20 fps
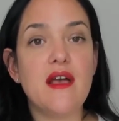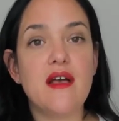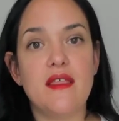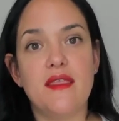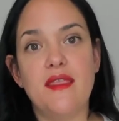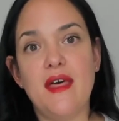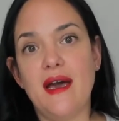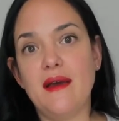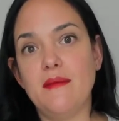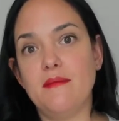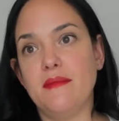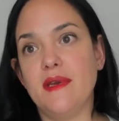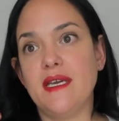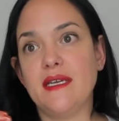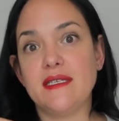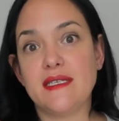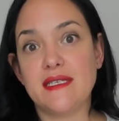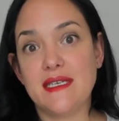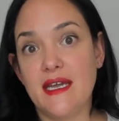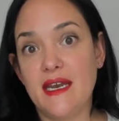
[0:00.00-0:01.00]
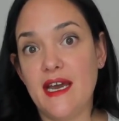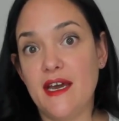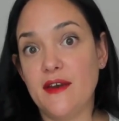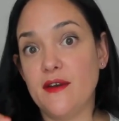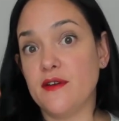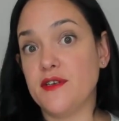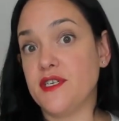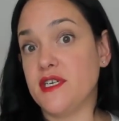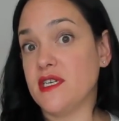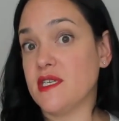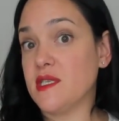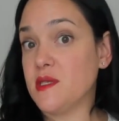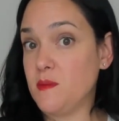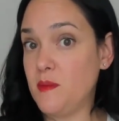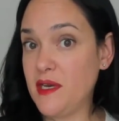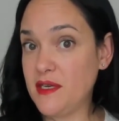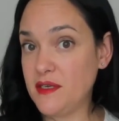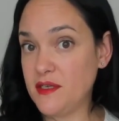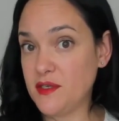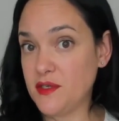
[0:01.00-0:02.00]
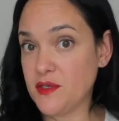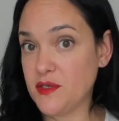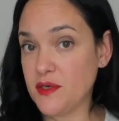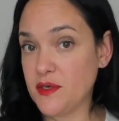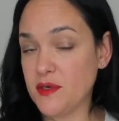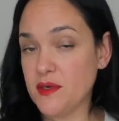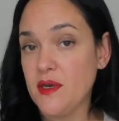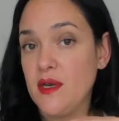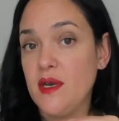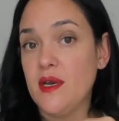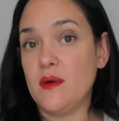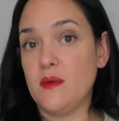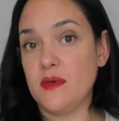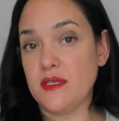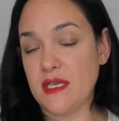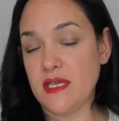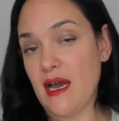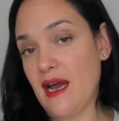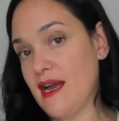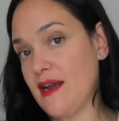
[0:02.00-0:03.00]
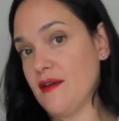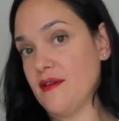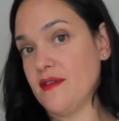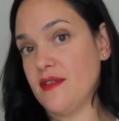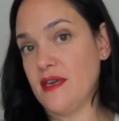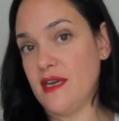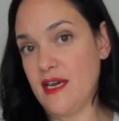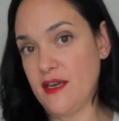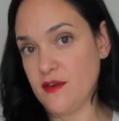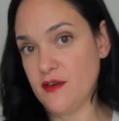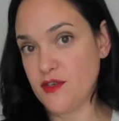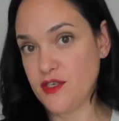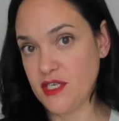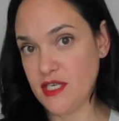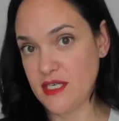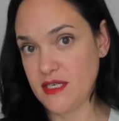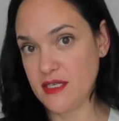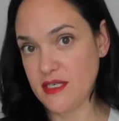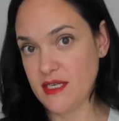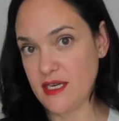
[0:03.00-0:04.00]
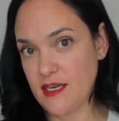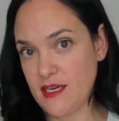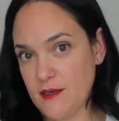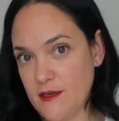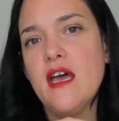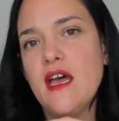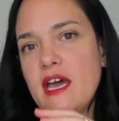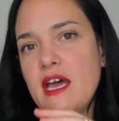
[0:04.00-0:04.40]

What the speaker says: That means that energy expenditure was higher than energy intake.